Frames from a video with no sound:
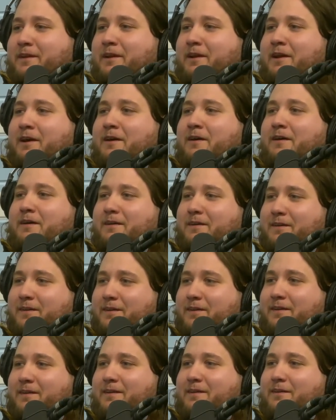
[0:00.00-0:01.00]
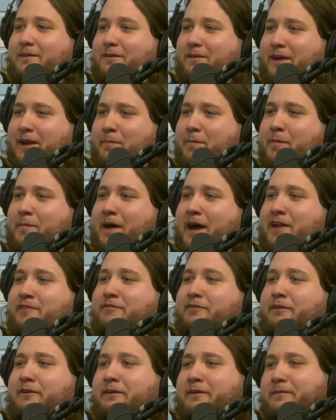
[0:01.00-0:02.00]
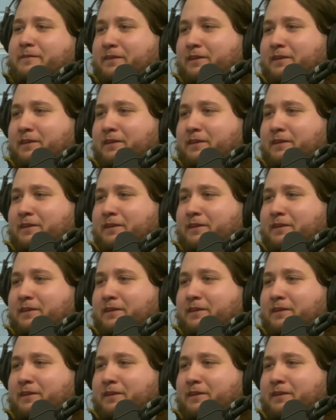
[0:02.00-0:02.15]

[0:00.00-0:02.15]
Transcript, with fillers: You know, you got to be mindful.